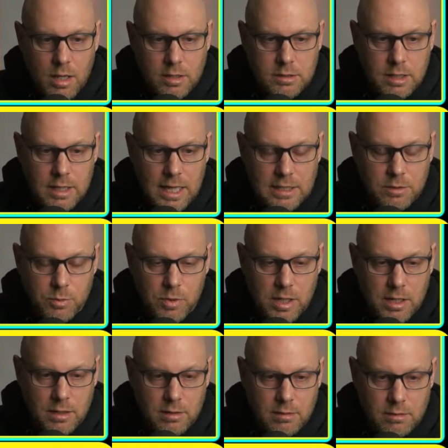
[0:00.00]
So that's
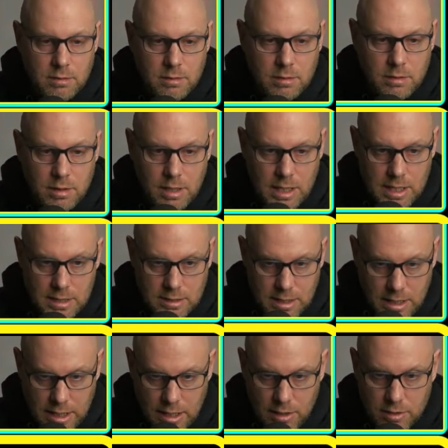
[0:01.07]
what is
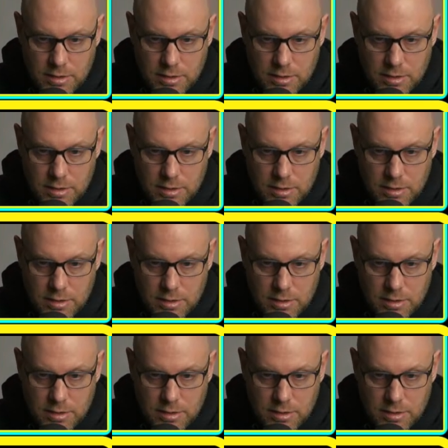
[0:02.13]
here.